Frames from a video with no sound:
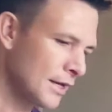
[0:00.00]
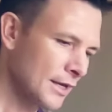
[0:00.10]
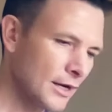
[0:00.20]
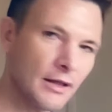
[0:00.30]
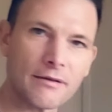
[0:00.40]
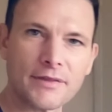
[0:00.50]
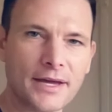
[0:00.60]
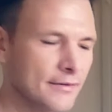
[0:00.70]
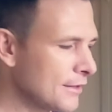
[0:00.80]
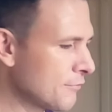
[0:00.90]
And I'll have
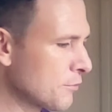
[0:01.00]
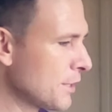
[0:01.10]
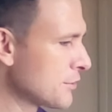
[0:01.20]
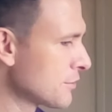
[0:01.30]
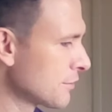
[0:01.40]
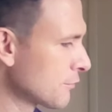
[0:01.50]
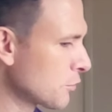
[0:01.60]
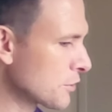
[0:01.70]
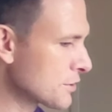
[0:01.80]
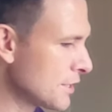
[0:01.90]
that information, of
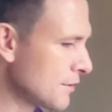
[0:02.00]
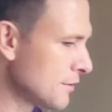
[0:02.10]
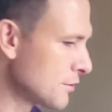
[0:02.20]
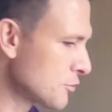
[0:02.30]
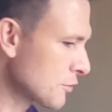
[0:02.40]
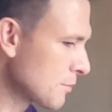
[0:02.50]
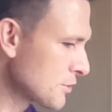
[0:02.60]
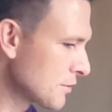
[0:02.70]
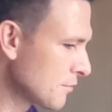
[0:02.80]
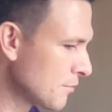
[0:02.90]
course, in the
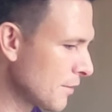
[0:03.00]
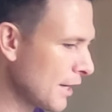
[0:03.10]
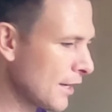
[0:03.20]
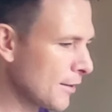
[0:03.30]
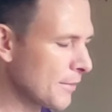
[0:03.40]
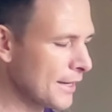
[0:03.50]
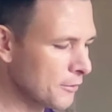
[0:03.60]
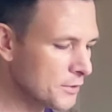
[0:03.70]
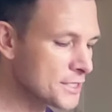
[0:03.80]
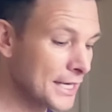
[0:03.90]
description. And
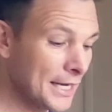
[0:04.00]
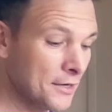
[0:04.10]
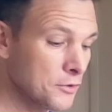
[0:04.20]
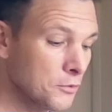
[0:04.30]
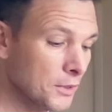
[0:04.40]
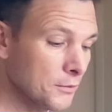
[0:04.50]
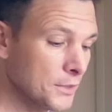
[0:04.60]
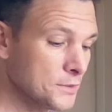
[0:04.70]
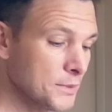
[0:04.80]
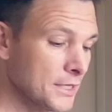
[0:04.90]
the reason I got a new one
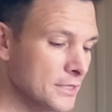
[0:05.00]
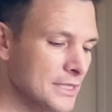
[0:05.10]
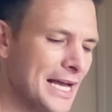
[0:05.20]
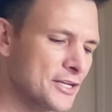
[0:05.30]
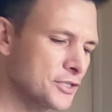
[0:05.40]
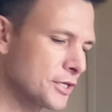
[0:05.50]
was because last